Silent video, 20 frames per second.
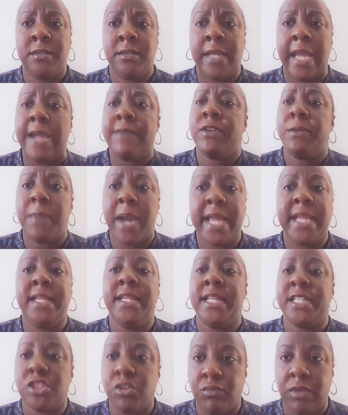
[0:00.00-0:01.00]
Everybody
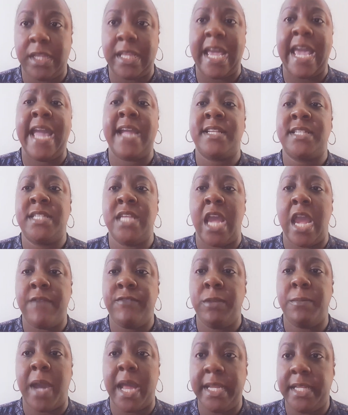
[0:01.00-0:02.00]
needs to relax,
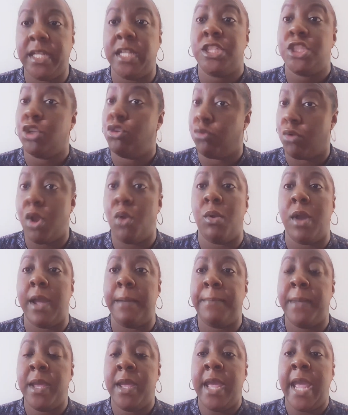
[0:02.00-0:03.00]
everybody needs to grow
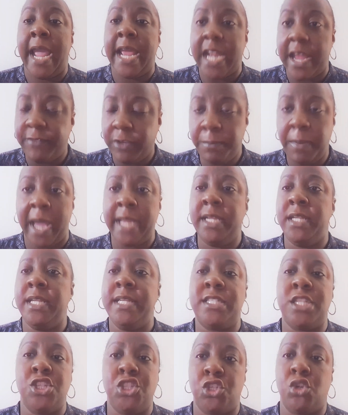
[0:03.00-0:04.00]
up, and everybody
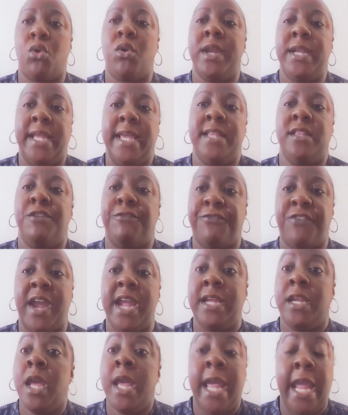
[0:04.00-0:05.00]
needs to join in the
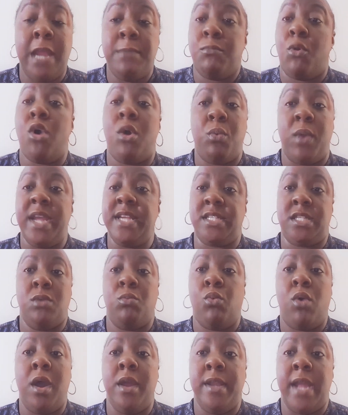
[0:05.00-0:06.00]
fight in more ways
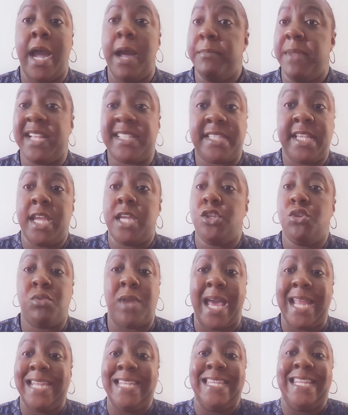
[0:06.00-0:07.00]
than one. I'm not saying you
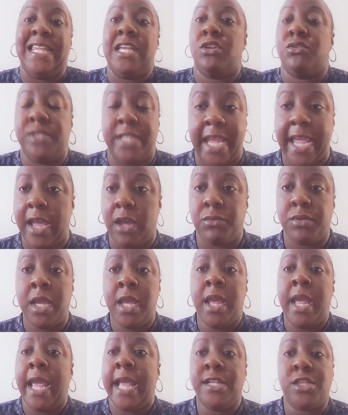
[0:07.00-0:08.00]
got to kneel down
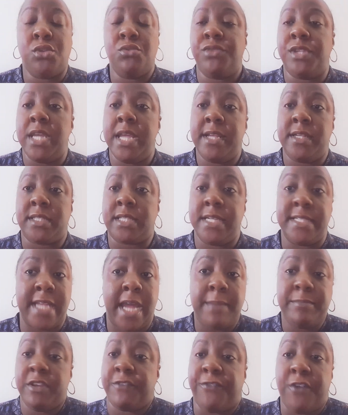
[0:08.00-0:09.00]
and do things, because
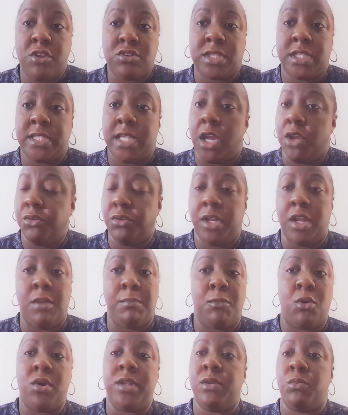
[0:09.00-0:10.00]
I'm the first to tell you there are
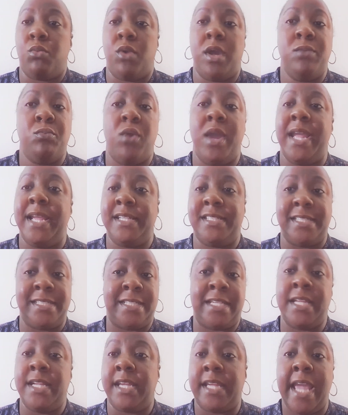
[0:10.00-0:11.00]
more than one way to
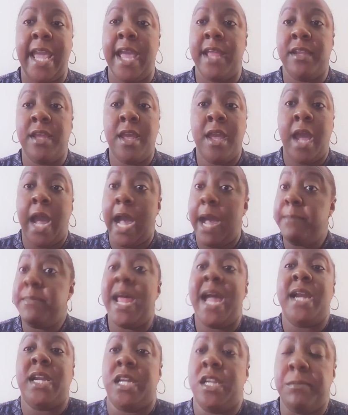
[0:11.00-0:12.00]
skin a cat. I'm
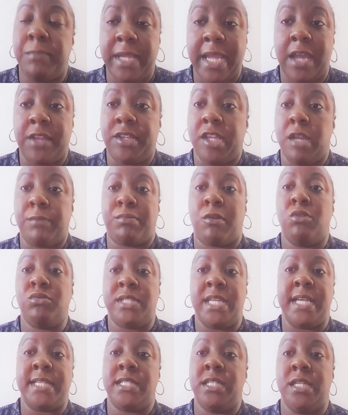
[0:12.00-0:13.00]
not going to be out there
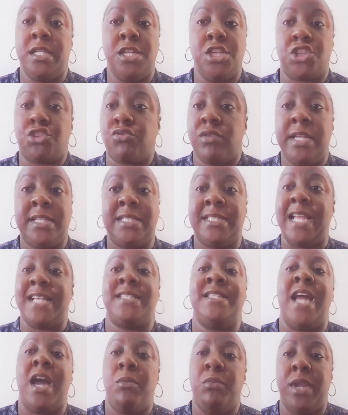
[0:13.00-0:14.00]
protesting in the streets.
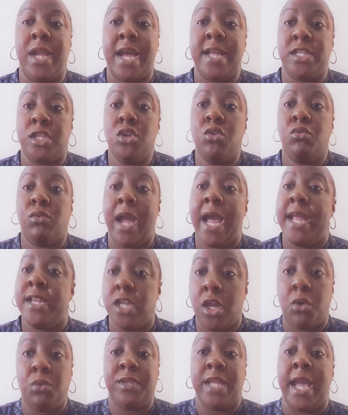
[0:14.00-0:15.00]
That's not what I do. I
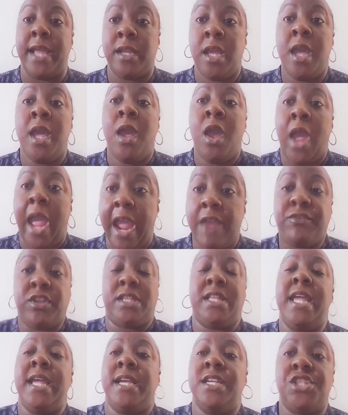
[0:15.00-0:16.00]
know that
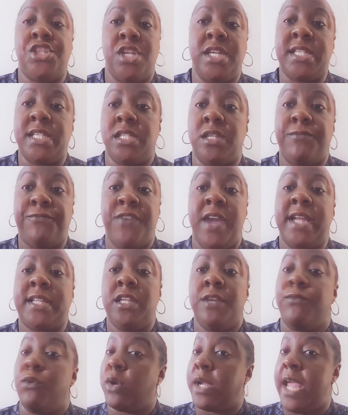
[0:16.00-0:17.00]
everything is just as
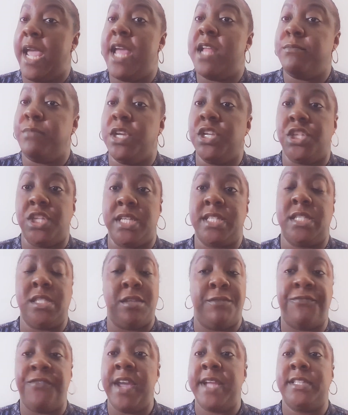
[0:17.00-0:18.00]
effective, or can be just as
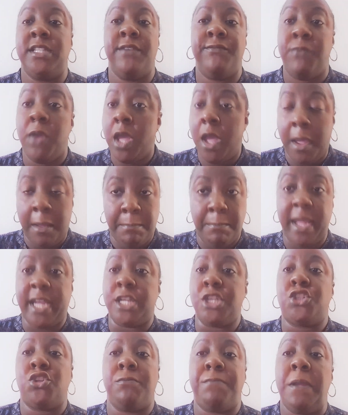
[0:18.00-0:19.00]
effective,
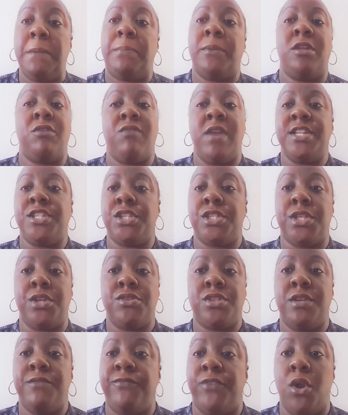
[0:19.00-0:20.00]
making sure people are
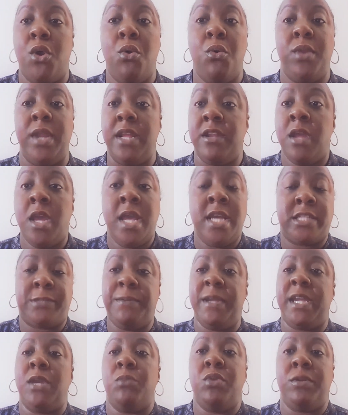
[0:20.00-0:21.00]
registered to vote and
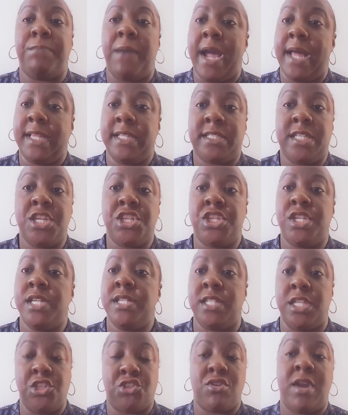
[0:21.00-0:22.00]
speaking with
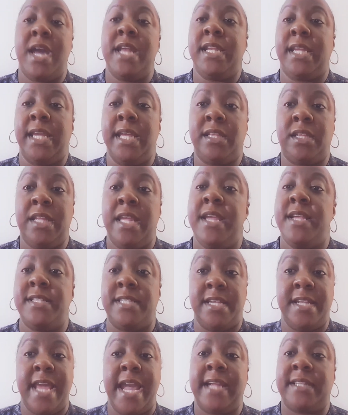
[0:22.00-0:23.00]
politicians and trying to get things
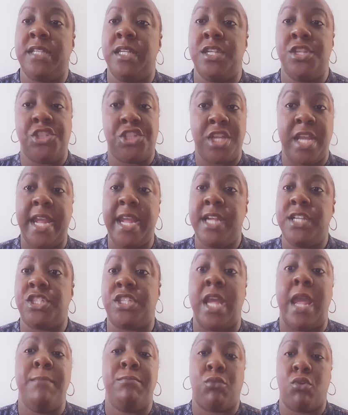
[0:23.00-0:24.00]
enacted and changed
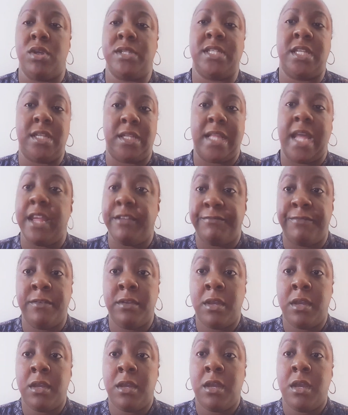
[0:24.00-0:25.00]
and brought to the life.
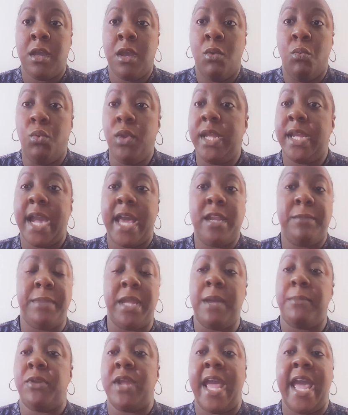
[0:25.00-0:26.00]
We got to be
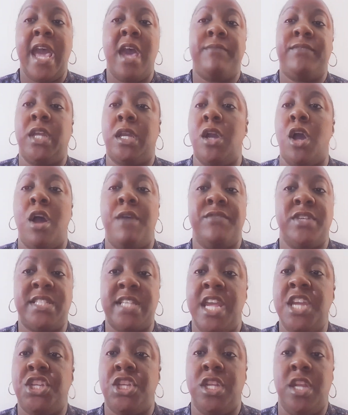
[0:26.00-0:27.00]
able to have the
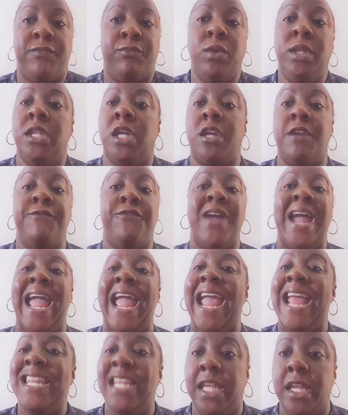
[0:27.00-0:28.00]
conversation if we're looking for
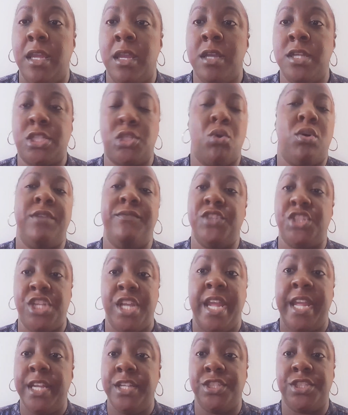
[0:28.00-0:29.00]
any sort of a
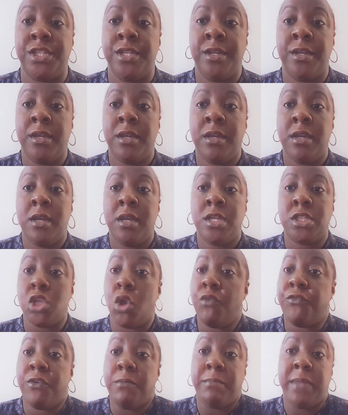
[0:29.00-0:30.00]
change.
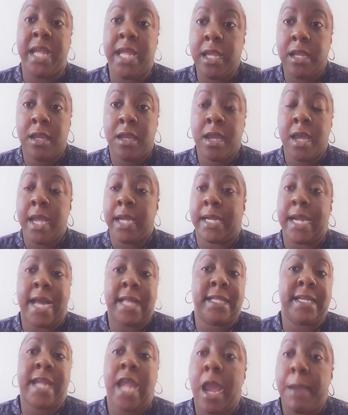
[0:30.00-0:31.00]
So for me,
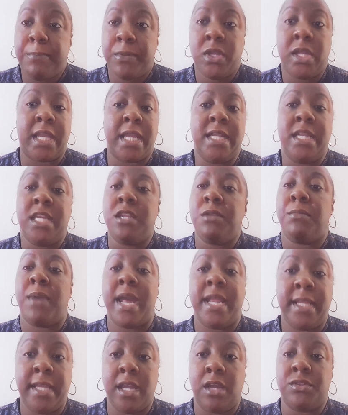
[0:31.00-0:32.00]
Colin Kaepernick and
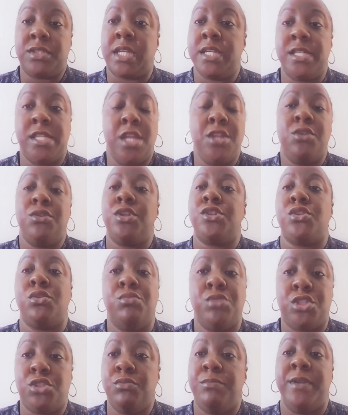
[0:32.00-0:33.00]
anybody else, continue to do
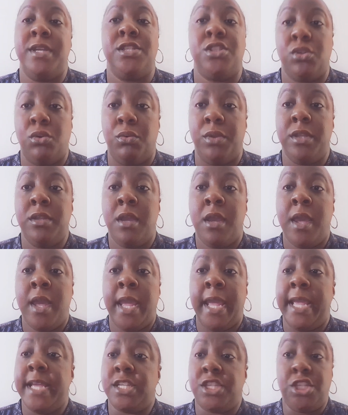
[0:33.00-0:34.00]
what you've been doing.
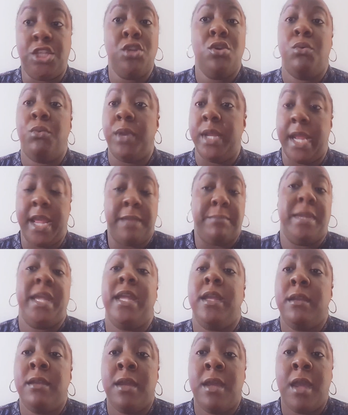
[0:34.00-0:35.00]
It's you, it ain't
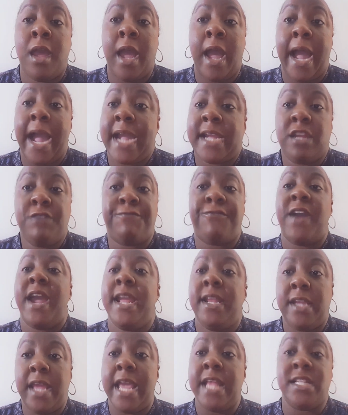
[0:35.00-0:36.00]
me. I can
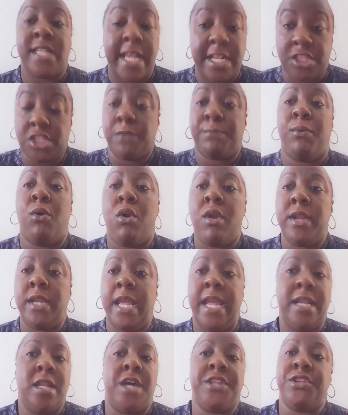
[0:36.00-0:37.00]
fight and
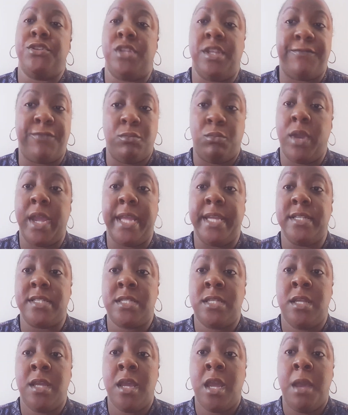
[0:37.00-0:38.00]
support in other different ways.